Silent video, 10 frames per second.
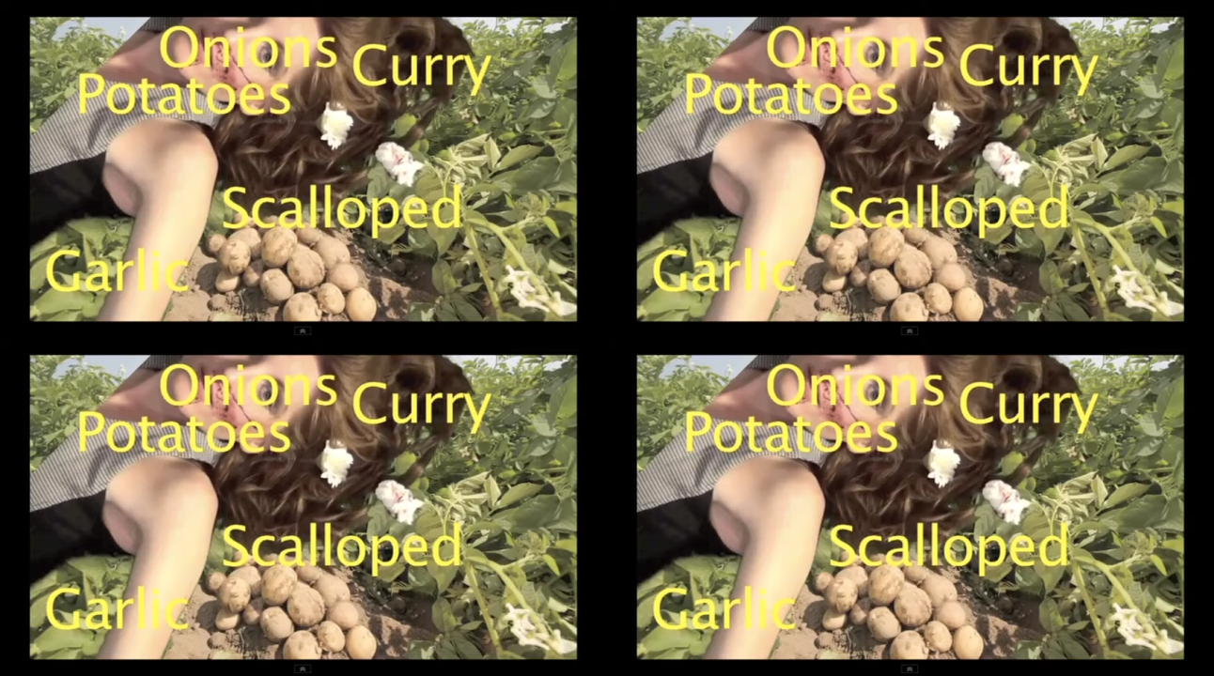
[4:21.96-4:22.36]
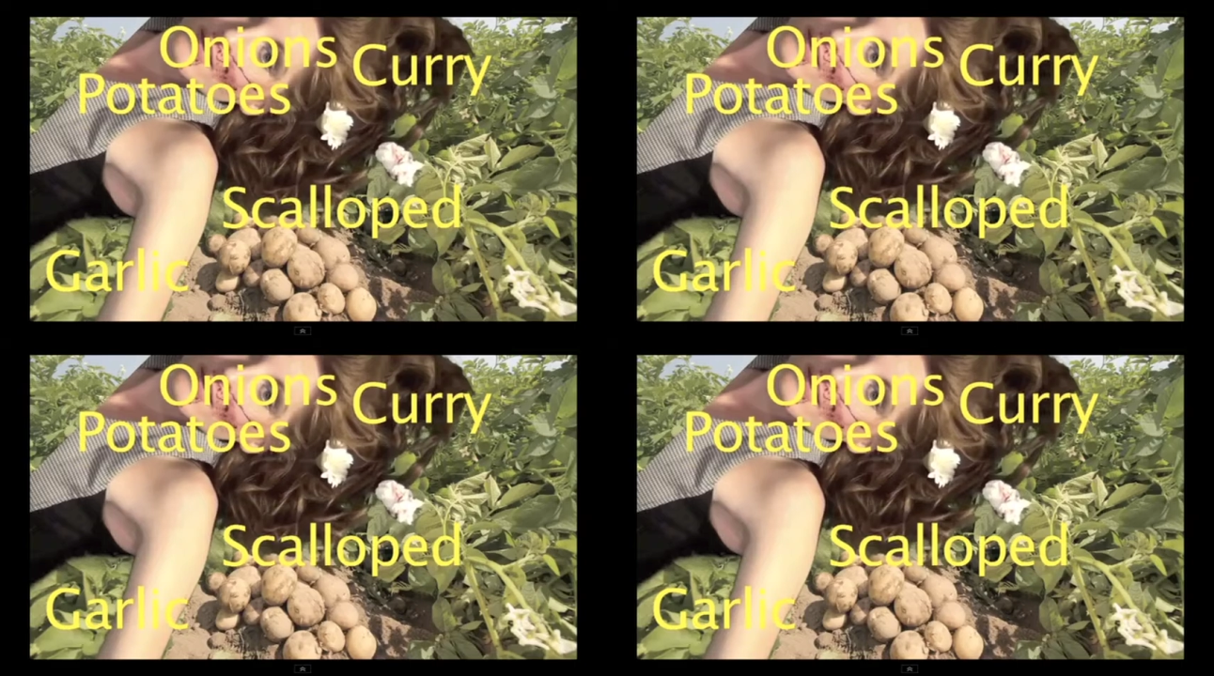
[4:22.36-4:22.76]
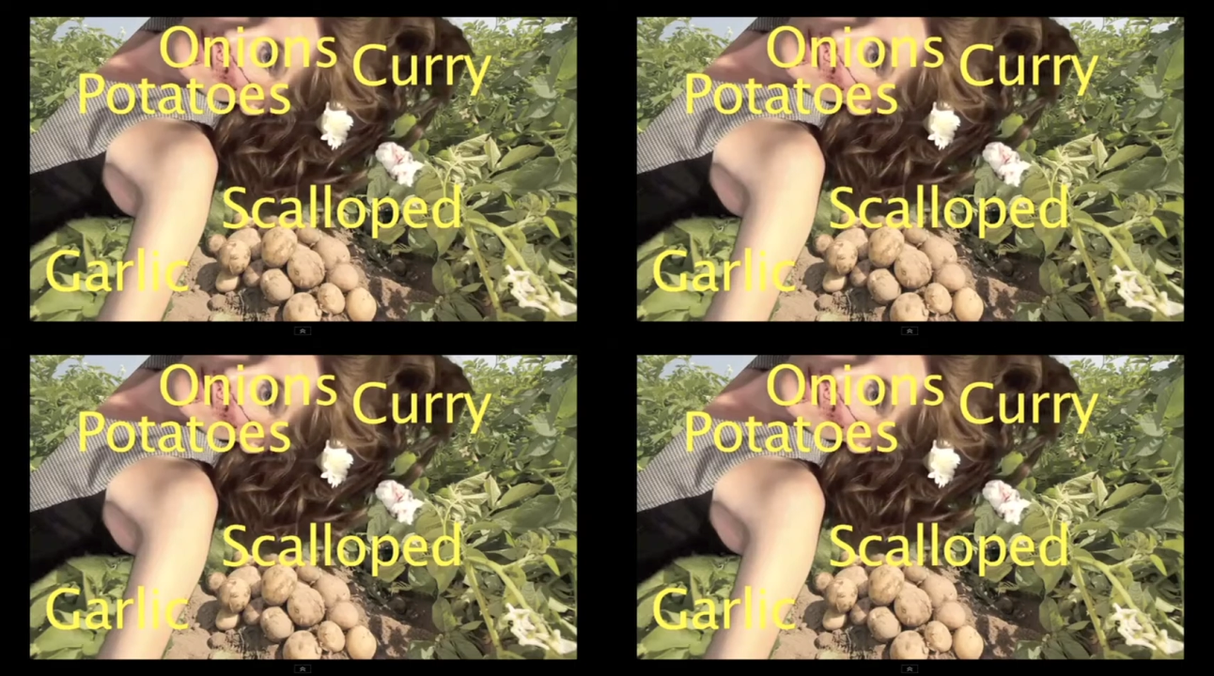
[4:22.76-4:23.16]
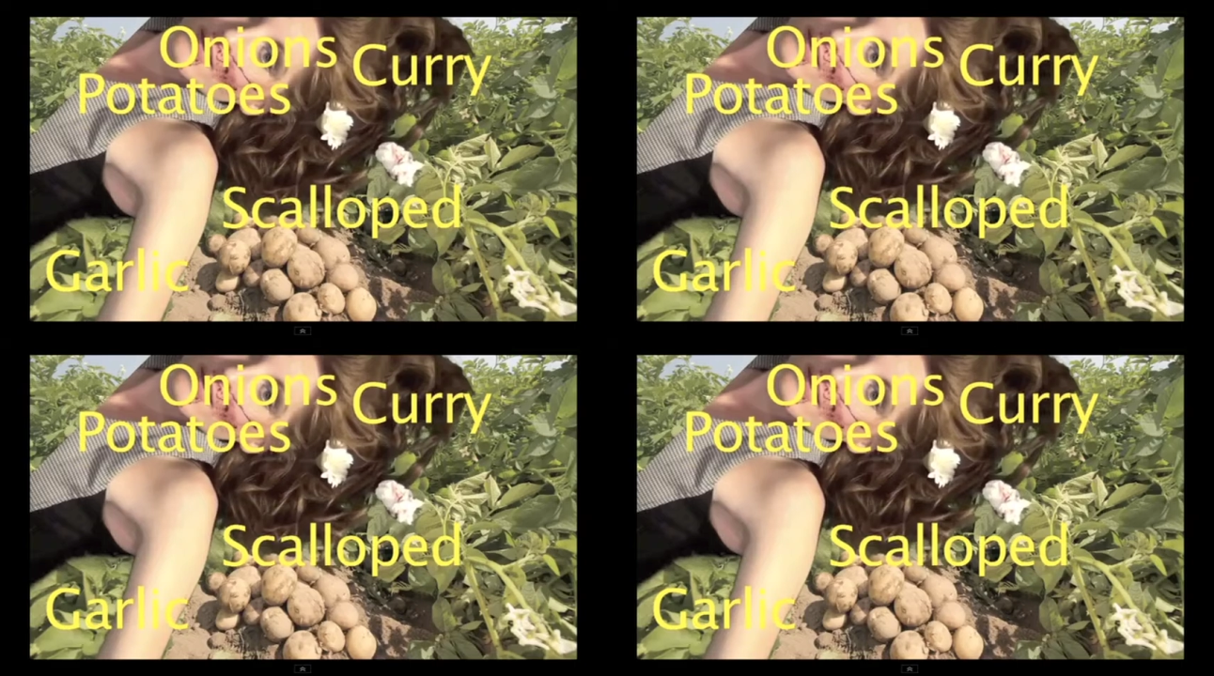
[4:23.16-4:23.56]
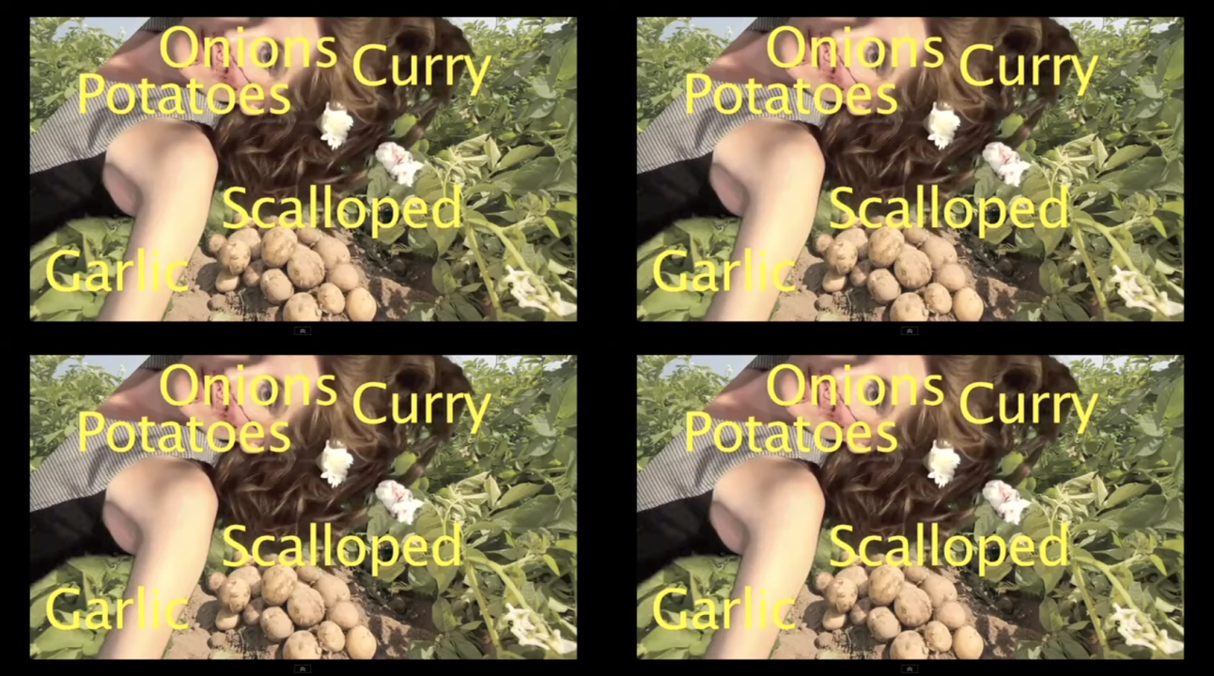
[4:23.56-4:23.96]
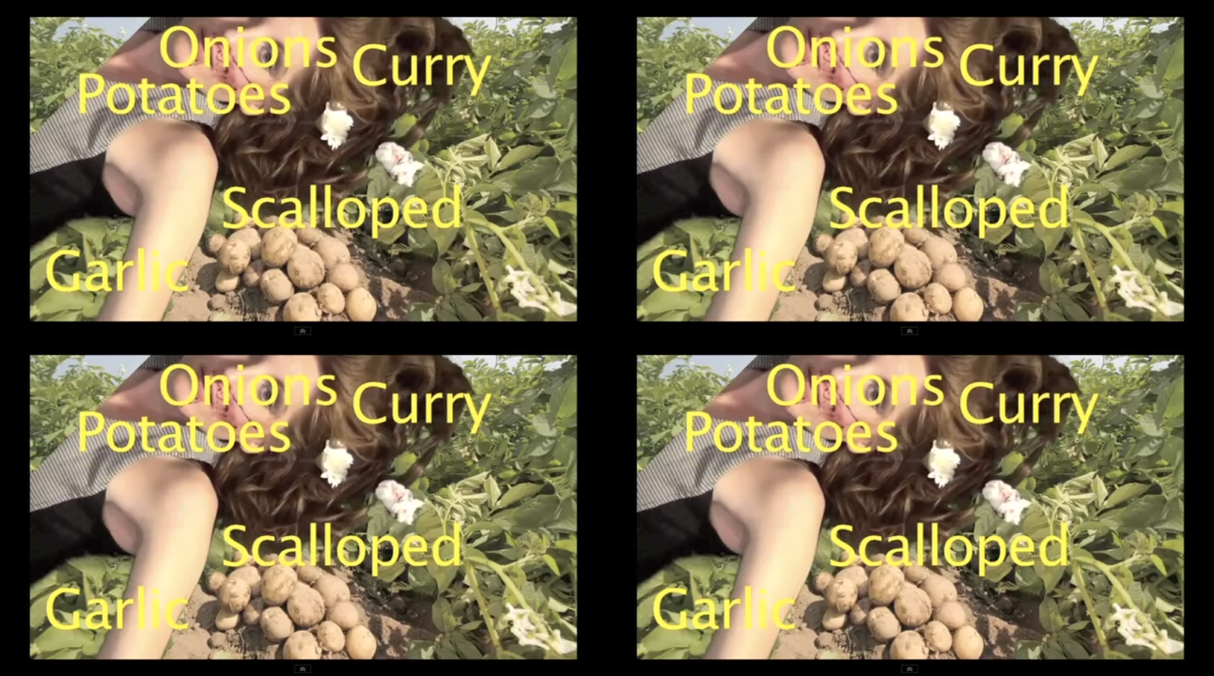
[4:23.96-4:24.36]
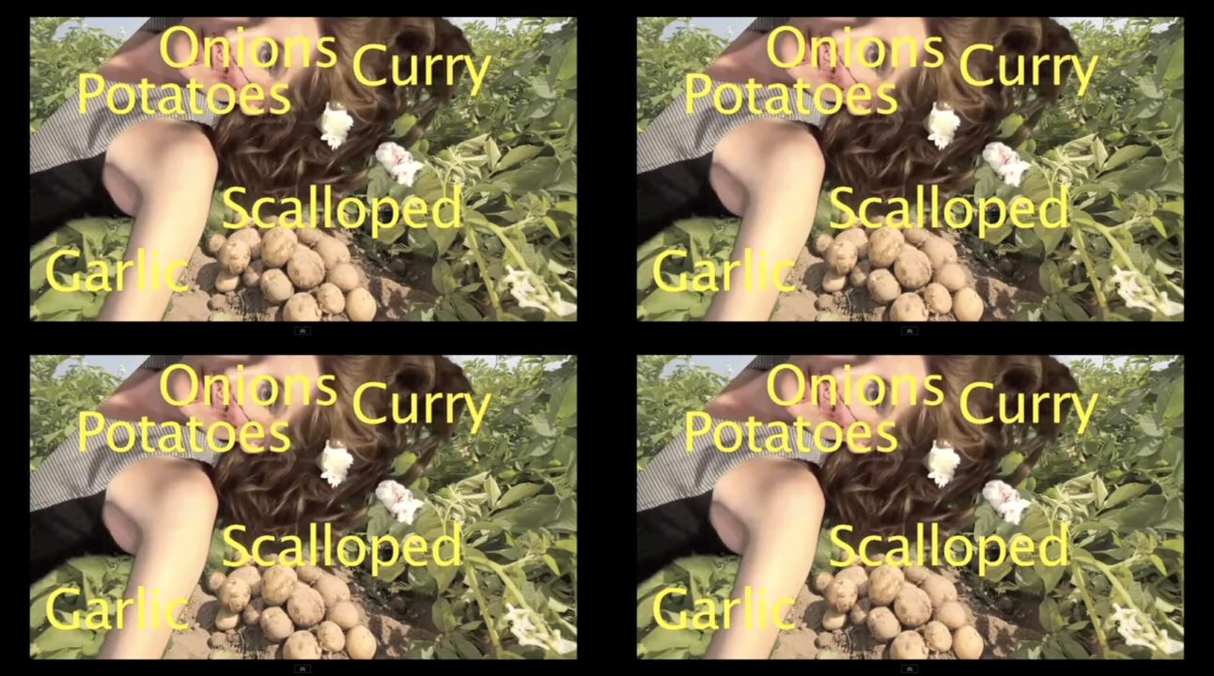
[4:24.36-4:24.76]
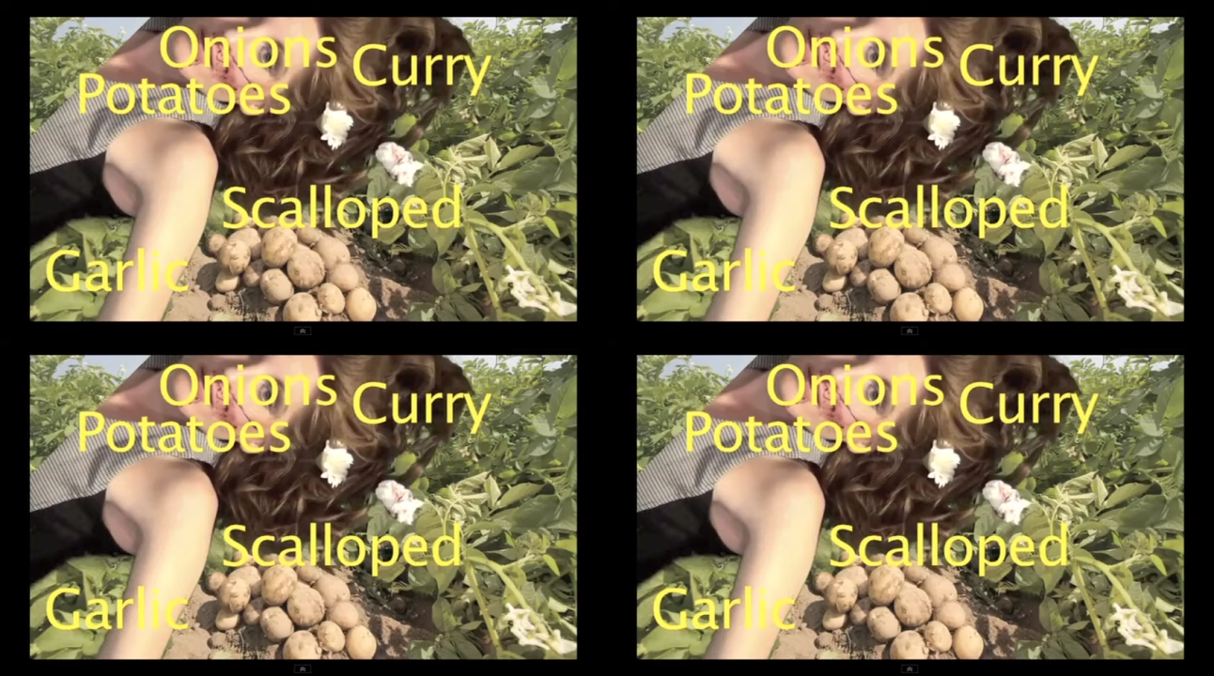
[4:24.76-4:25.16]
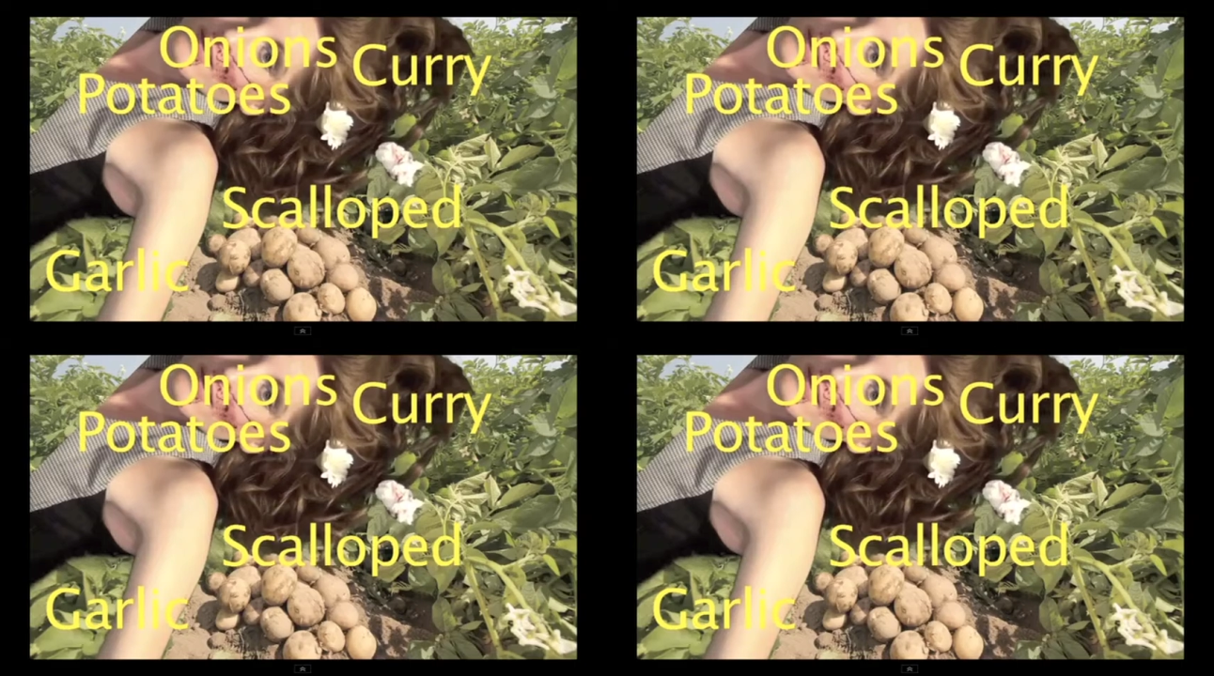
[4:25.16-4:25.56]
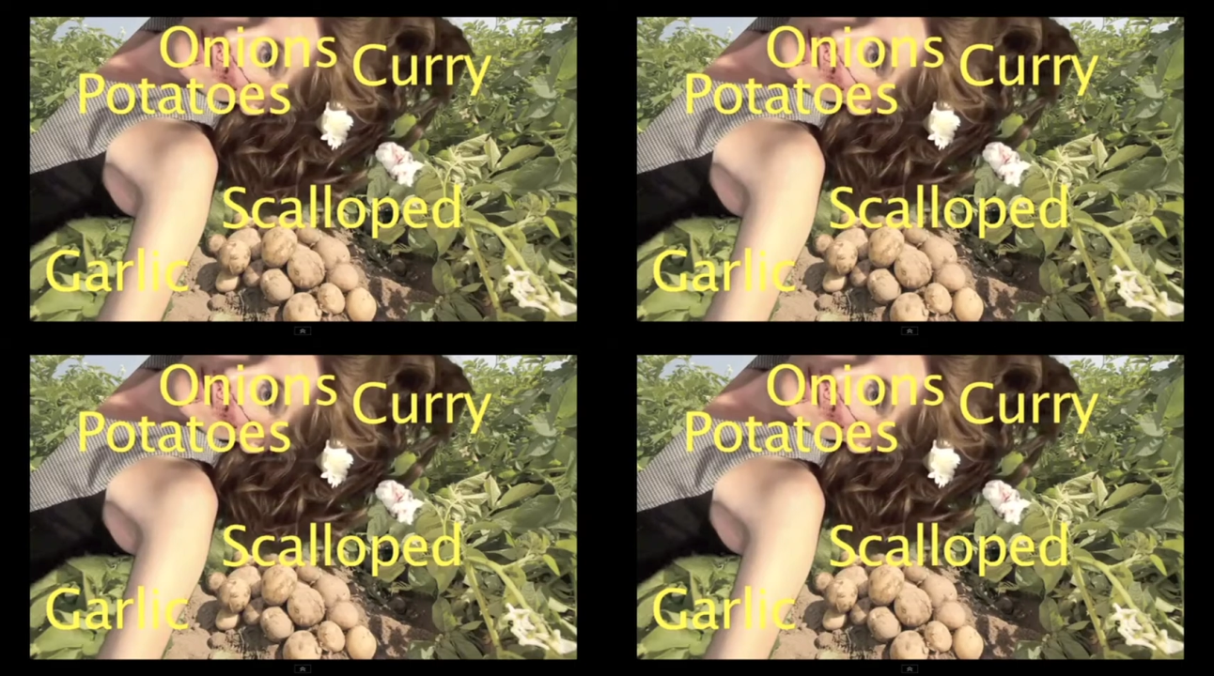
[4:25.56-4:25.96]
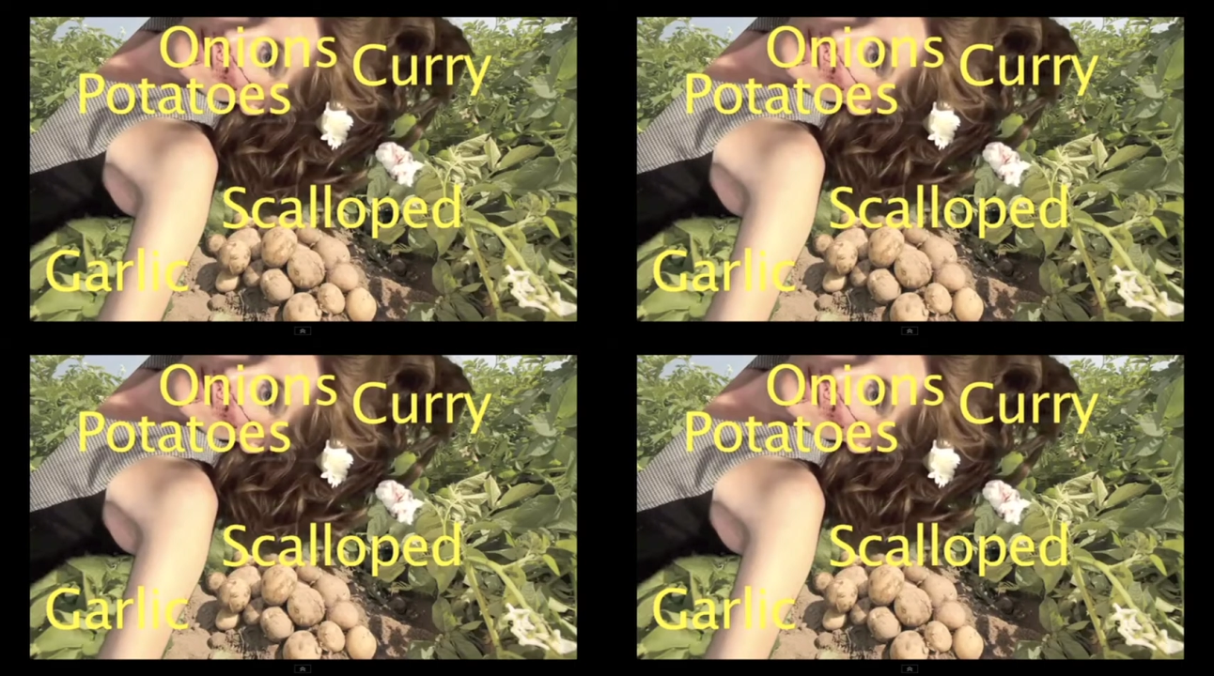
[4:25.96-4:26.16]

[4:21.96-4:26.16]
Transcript: [unreadable: no face in view]